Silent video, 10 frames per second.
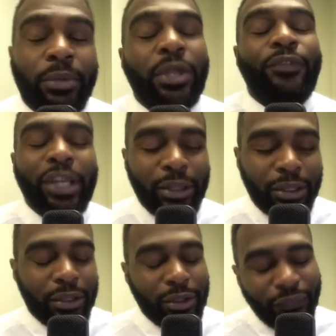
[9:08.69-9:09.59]
The funny
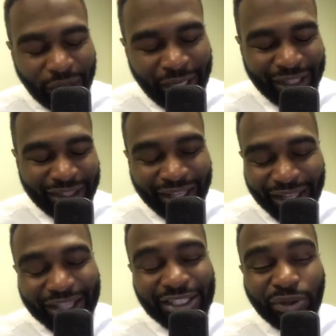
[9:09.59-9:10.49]
thing
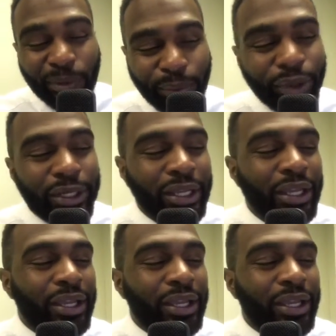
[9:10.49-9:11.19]
is in the report.